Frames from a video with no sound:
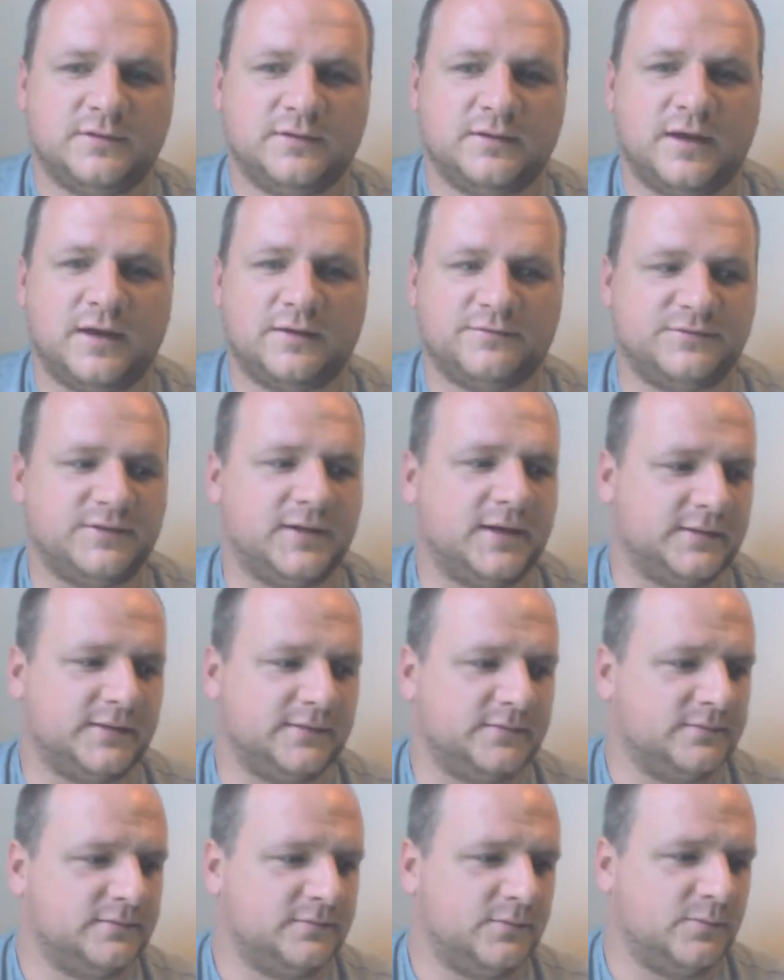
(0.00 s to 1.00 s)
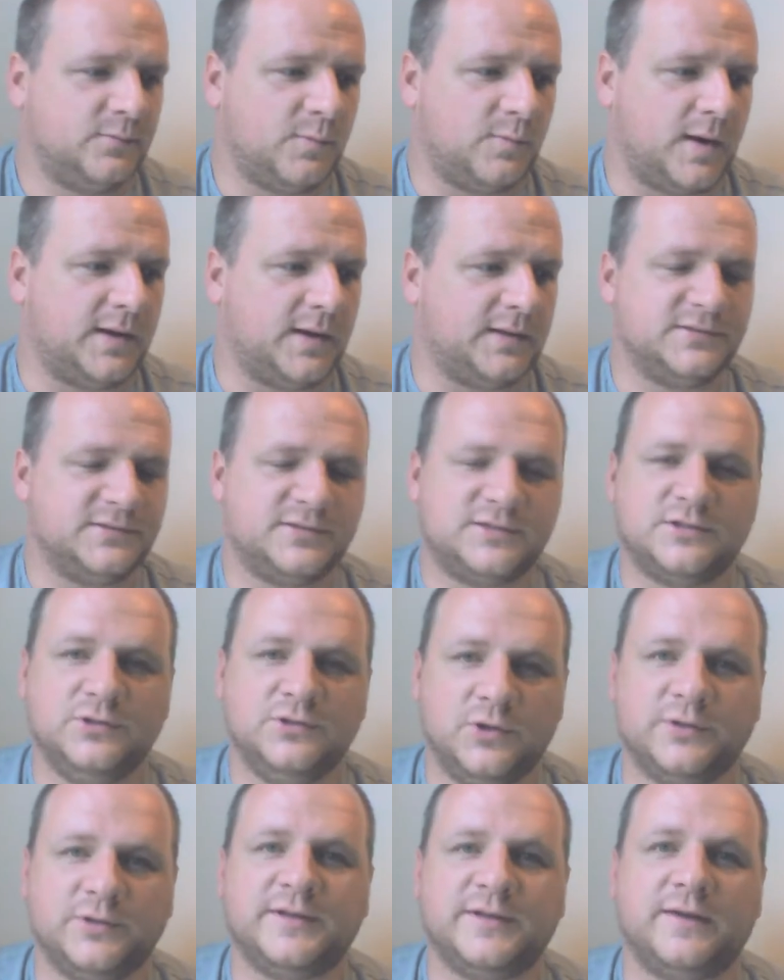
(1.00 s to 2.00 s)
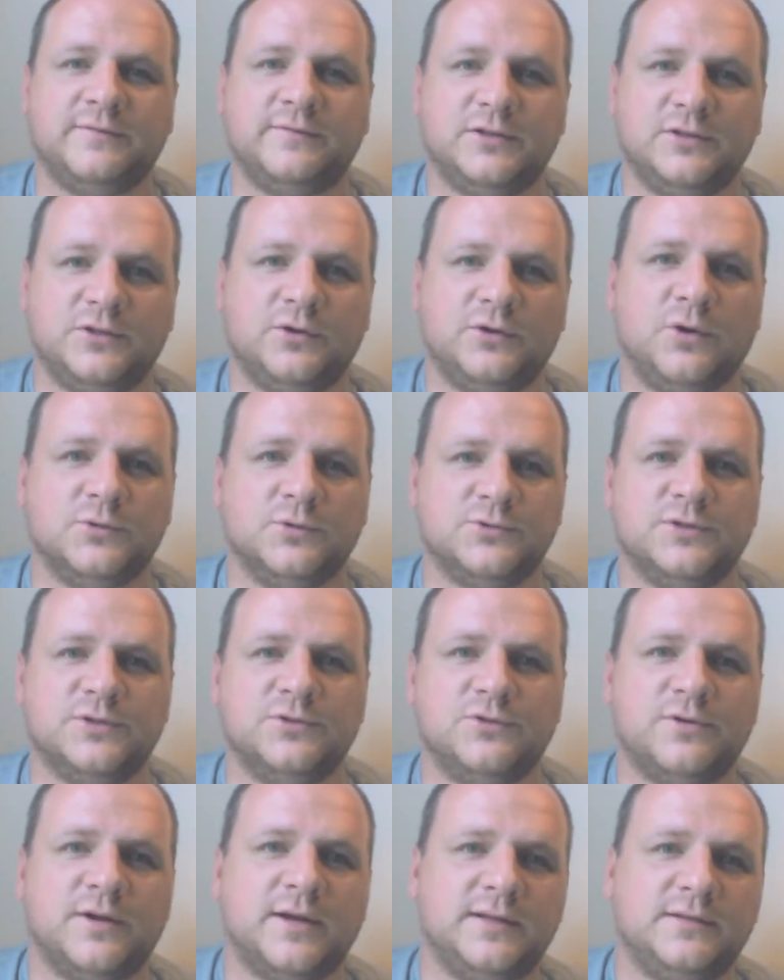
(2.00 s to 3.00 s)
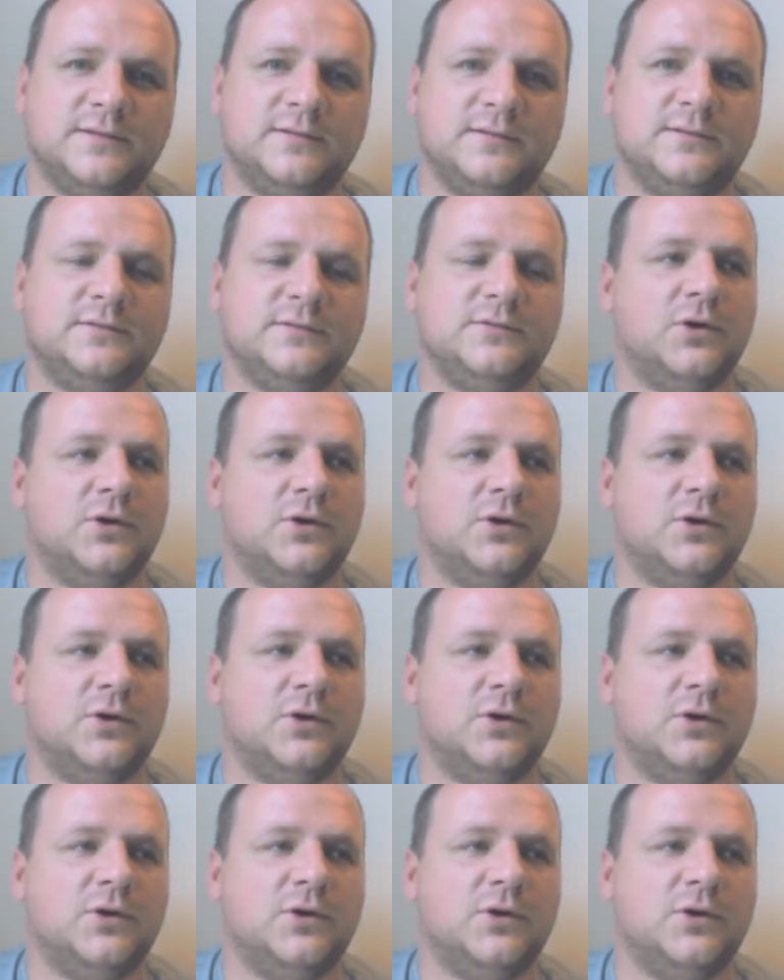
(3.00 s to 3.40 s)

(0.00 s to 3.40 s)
have done whilst not having to concentrate